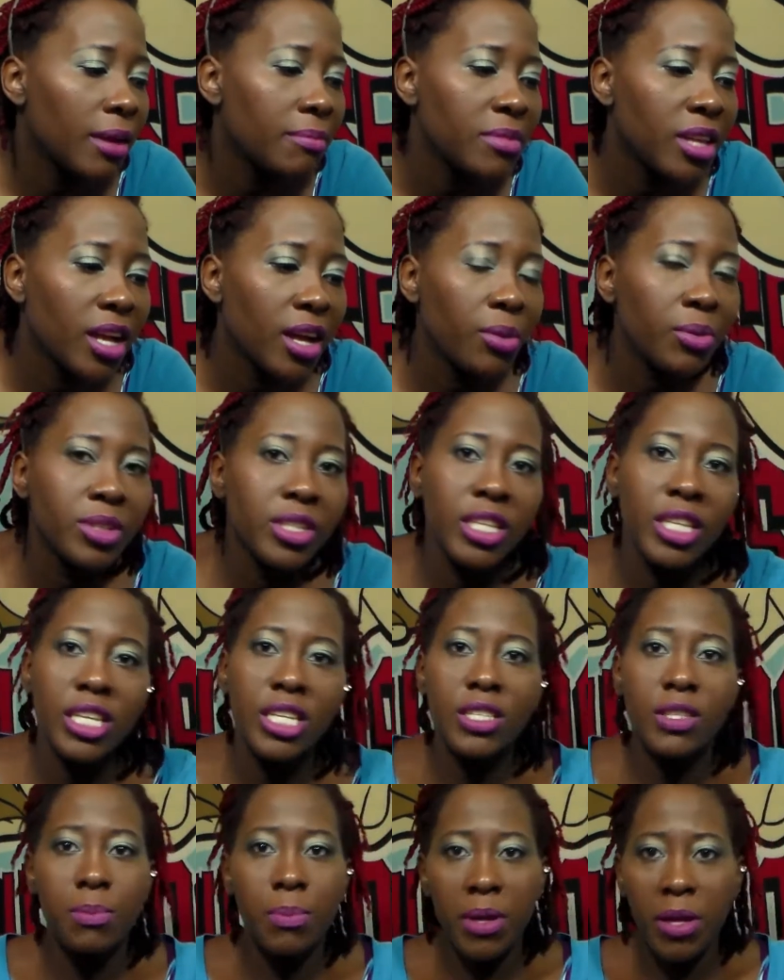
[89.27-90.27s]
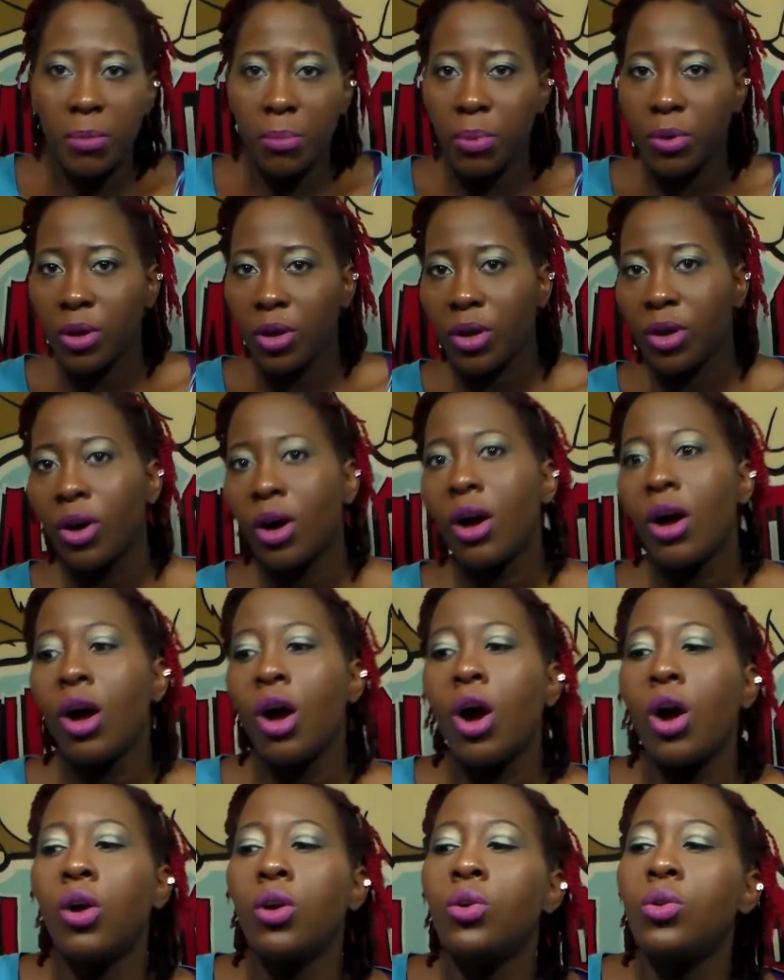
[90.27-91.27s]
I'm not one of these people
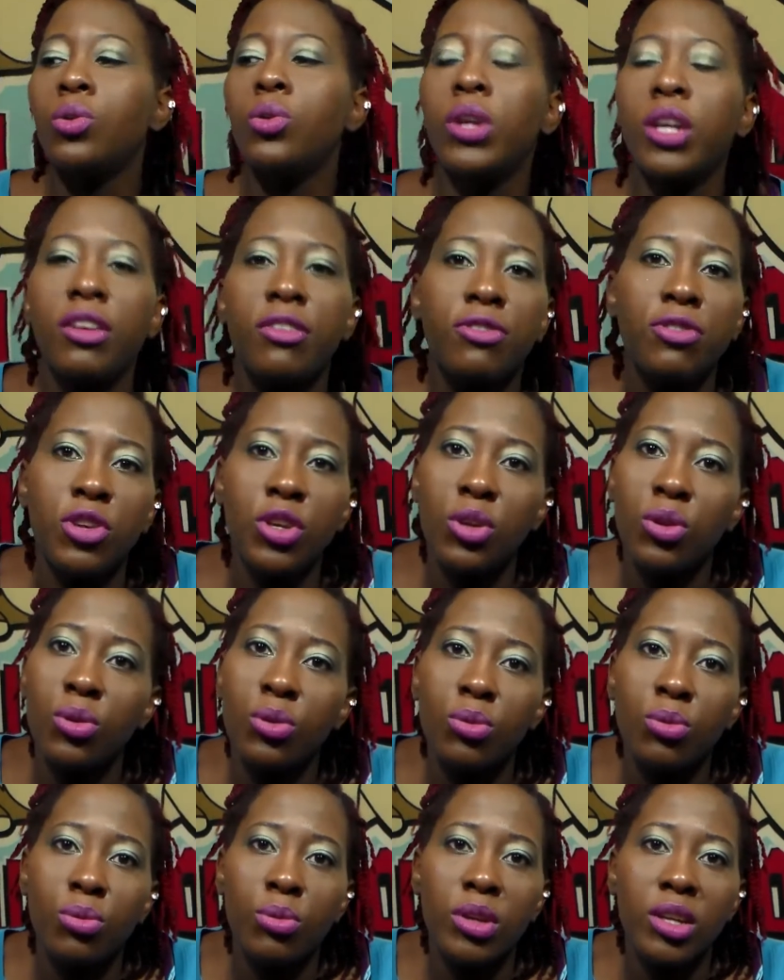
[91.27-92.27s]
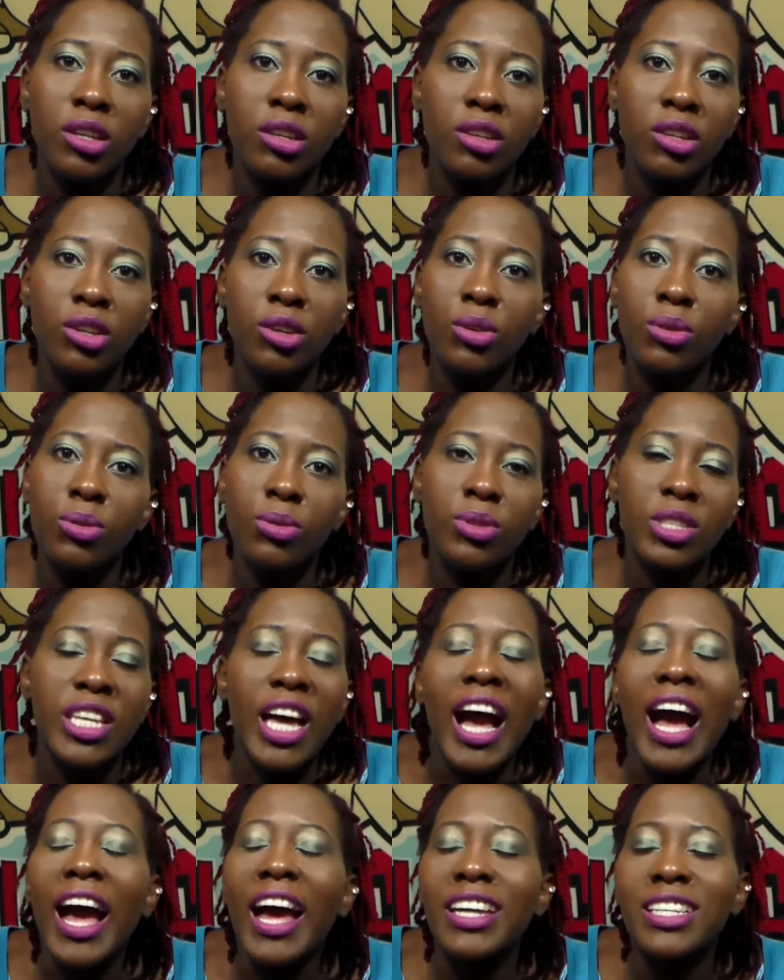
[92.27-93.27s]
who, if you use
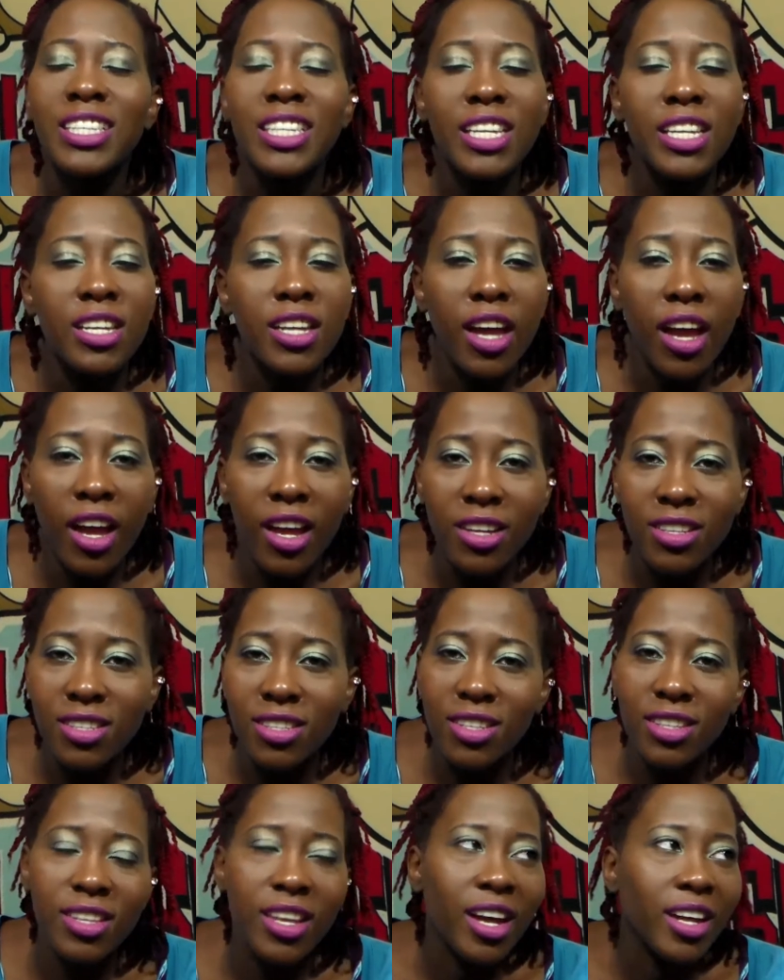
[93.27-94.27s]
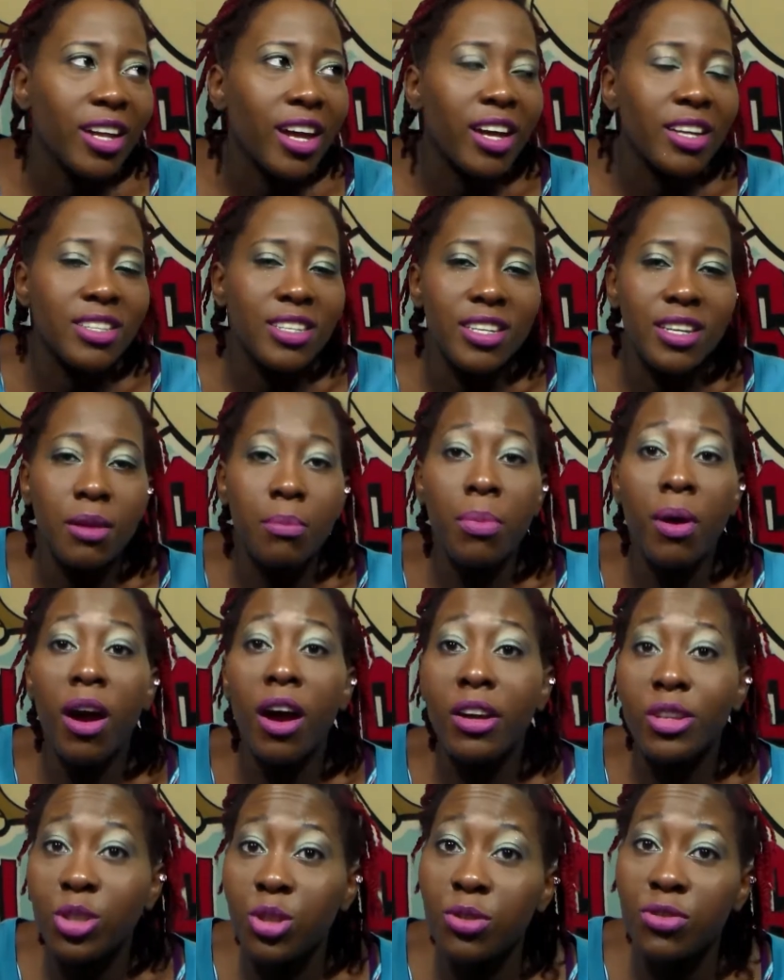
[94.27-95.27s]
ITS and not IT
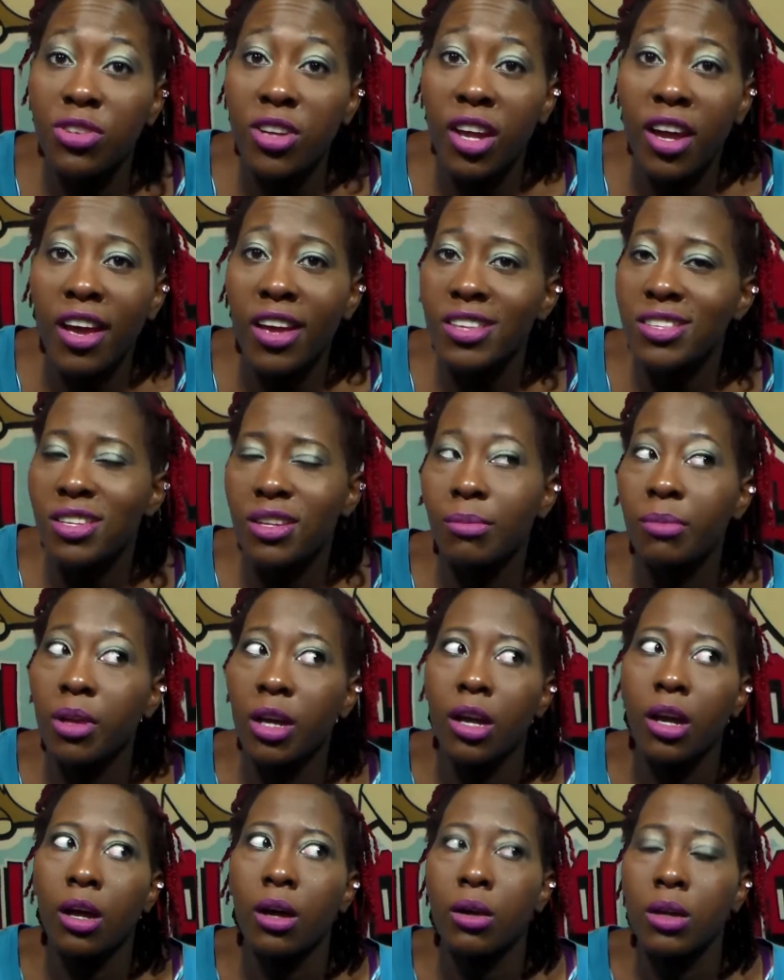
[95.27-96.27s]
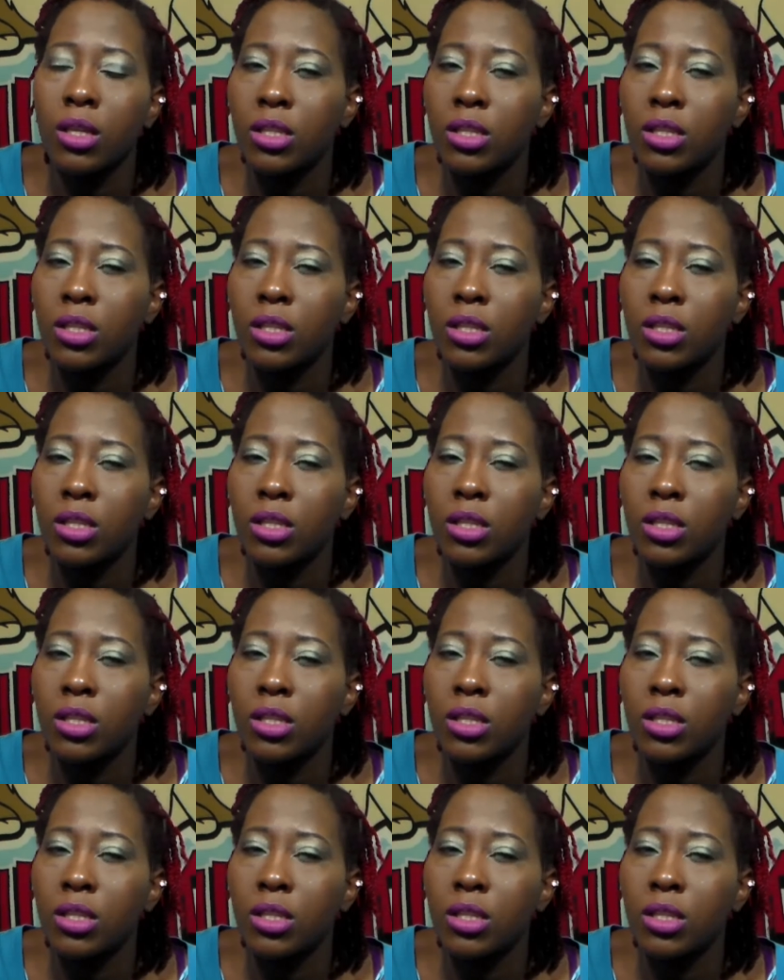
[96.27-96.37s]
apostrophe S, and I'm like, oh,